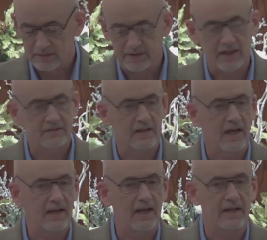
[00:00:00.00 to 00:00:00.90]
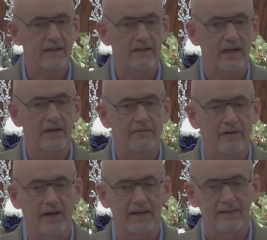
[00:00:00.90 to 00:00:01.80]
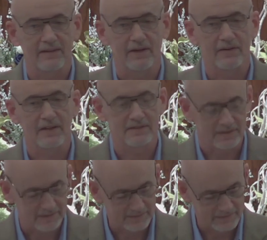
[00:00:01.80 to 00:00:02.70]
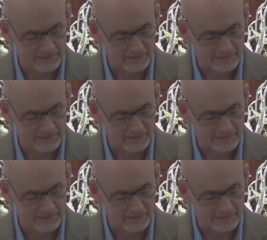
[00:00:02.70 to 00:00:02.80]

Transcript: Sounds a lot like edifying there, doesn't it?